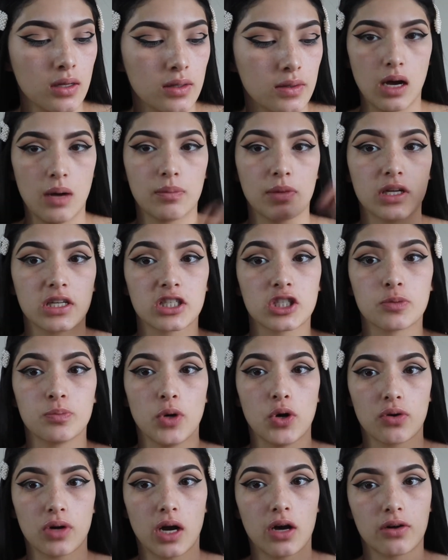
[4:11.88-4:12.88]
I'm gonna
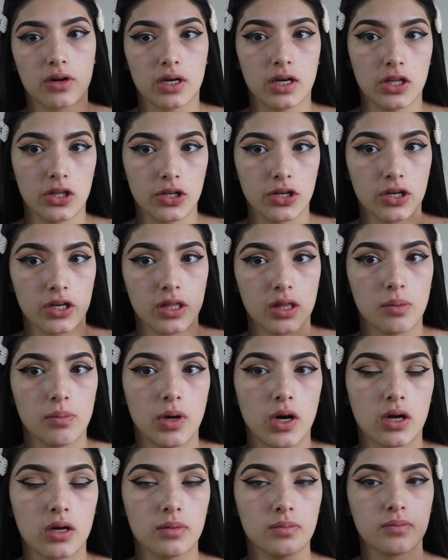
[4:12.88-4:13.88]
smoke out a color in the
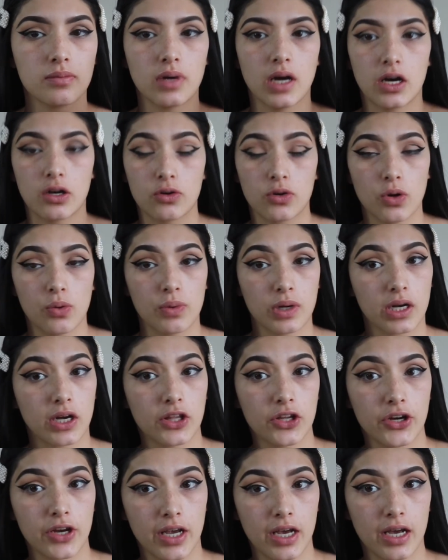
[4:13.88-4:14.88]
bottom. I don't know what
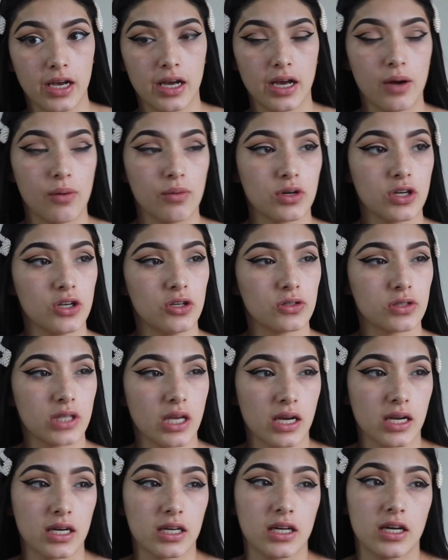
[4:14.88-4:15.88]
color yet. I wanna use
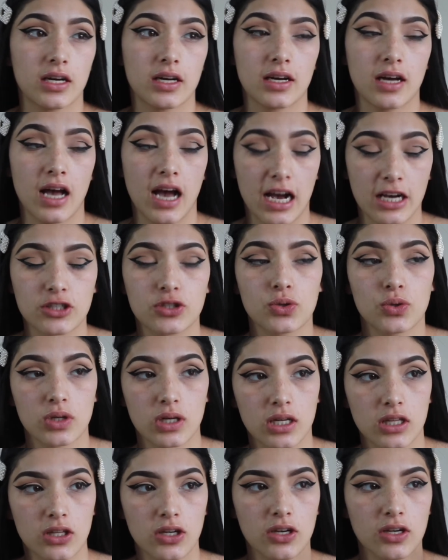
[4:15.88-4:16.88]
like a actual
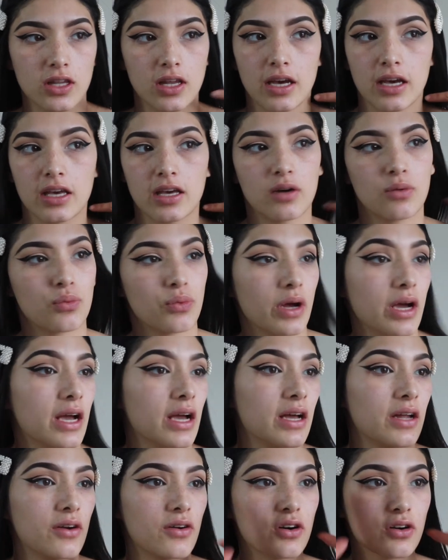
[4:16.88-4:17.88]
color, like a
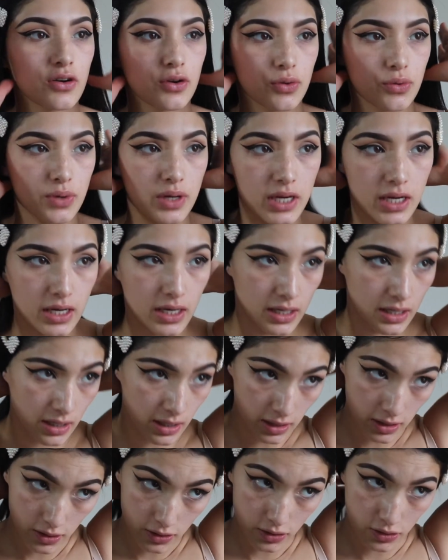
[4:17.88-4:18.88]
red or a green
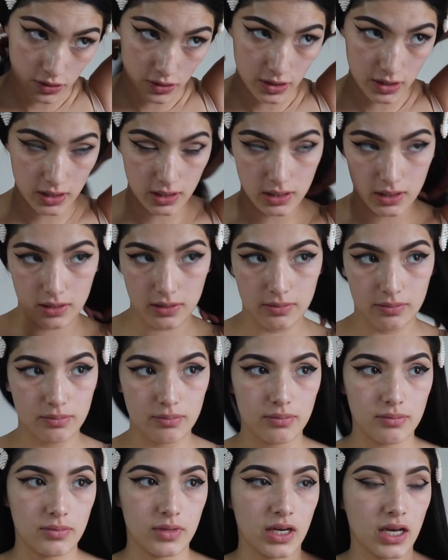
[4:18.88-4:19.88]
or a
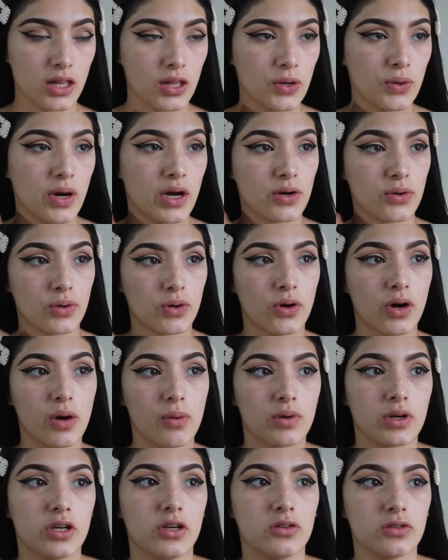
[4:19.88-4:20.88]
yellow. I don't know. I
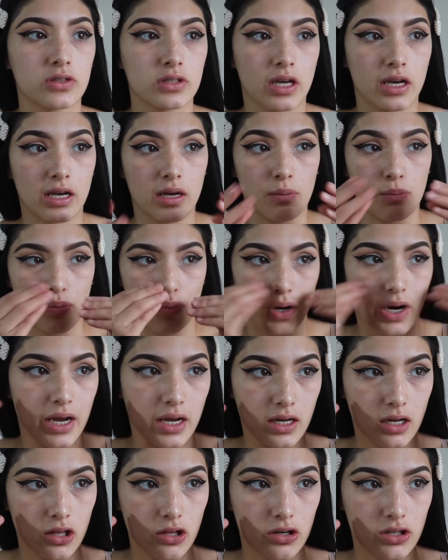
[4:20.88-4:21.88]
wanna use like a bright
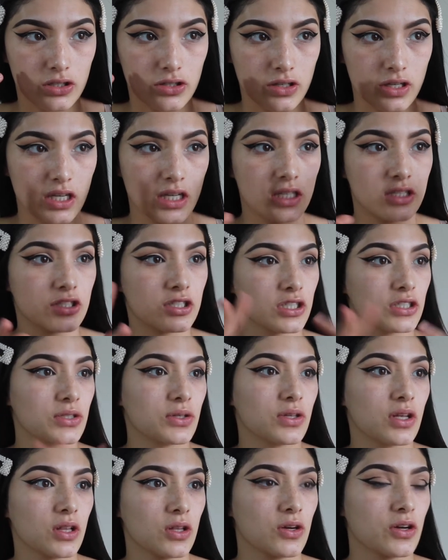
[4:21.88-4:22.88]
color underneath just so
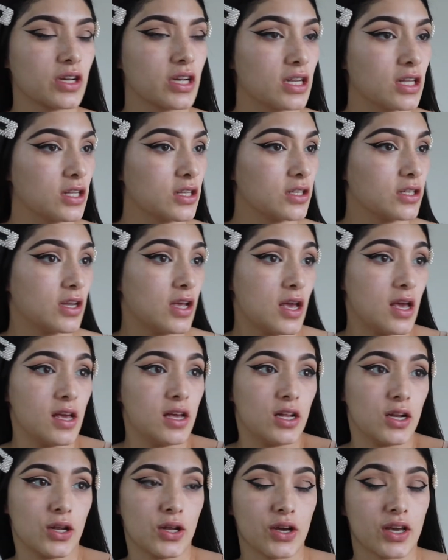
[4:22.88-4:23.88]
the look can
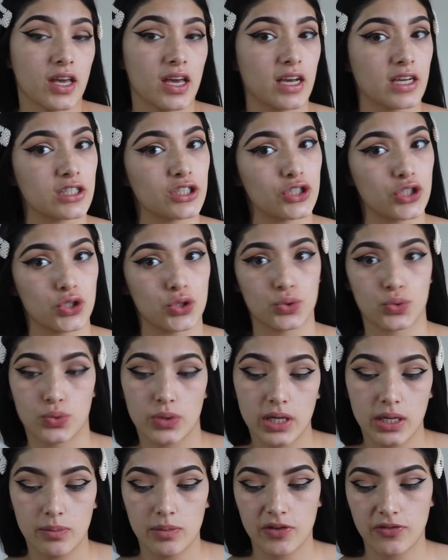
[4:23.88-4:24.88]
look
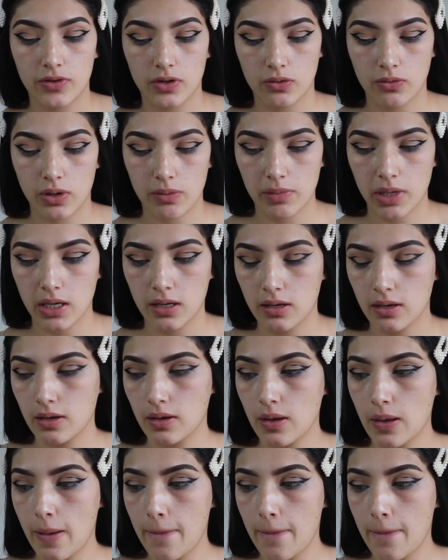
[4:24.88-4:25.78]
extreme, if you know what I mean.